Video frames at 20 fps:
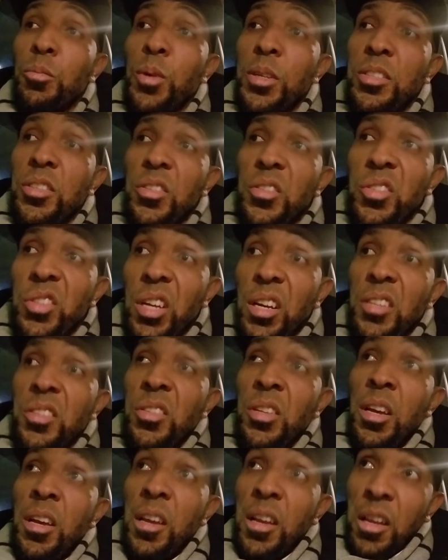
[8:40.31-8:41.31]
which is
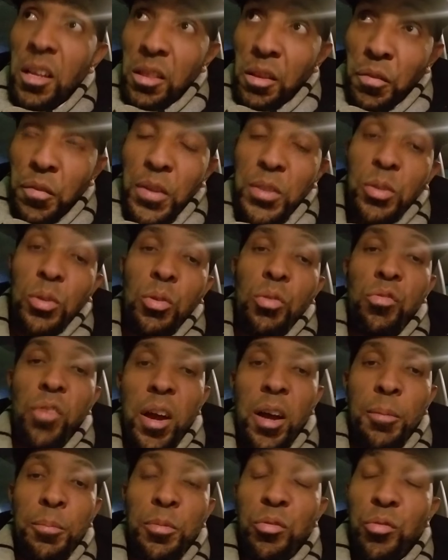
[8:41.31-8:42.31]
just the physical realm.